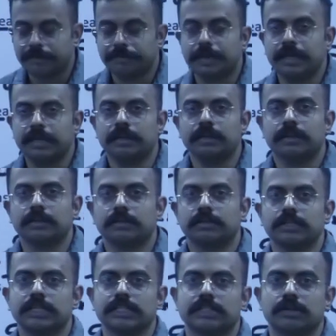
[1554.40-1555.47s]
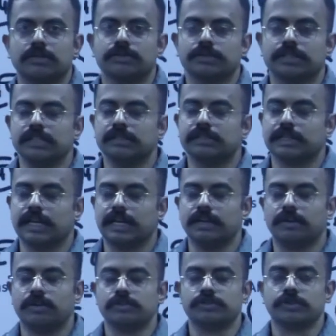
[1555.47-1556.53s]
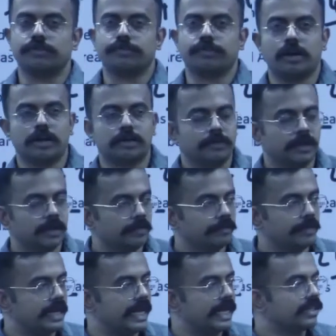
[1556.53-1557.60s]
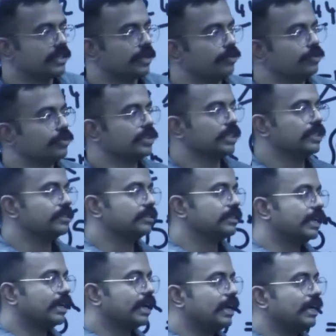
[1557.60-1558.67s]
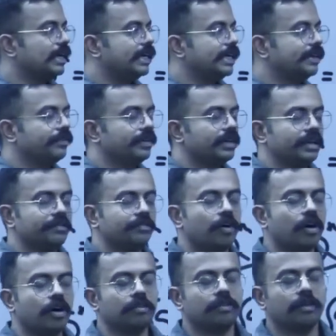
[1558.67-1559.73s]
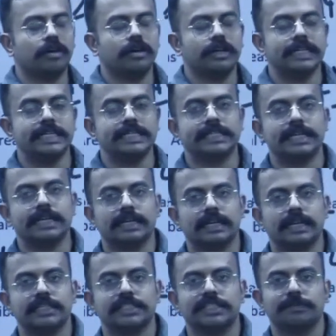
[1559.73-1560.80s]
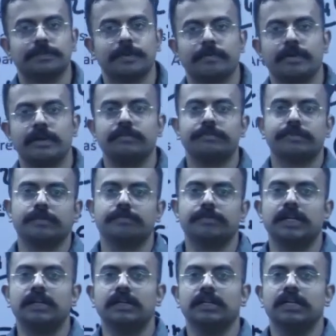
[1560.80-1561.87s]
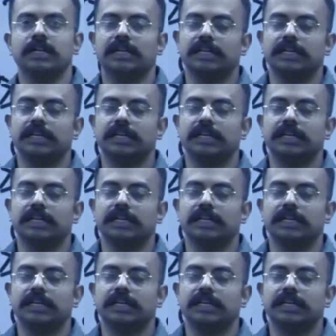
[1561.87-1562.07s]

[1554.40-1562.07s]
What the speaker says: can be these councils can also form village councils. They can devolve or decentralize the power from the